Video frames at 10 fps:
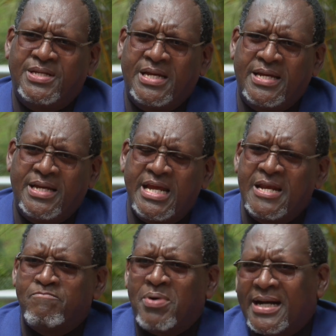
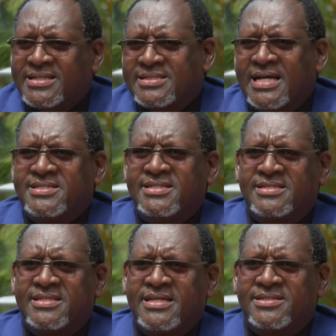in pacts such
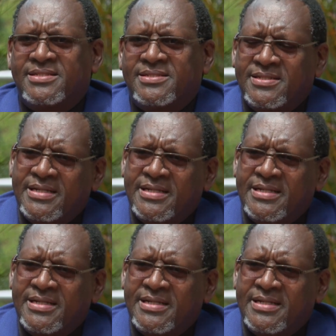as this,